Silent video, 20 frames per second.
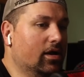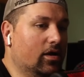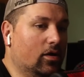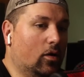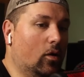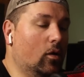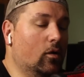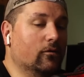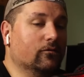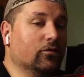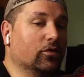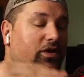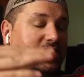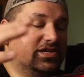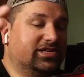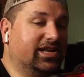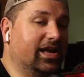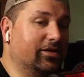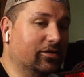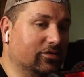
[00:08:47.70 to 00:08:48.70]

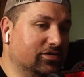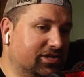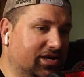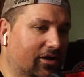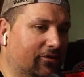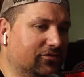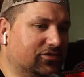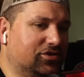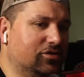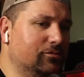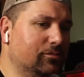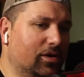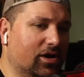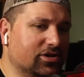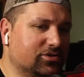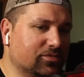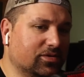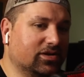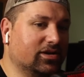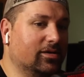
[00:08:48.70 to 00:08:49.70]
overextend ourselves too
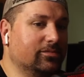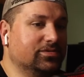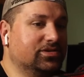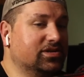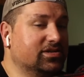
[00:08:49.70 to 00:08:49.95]
much when it comes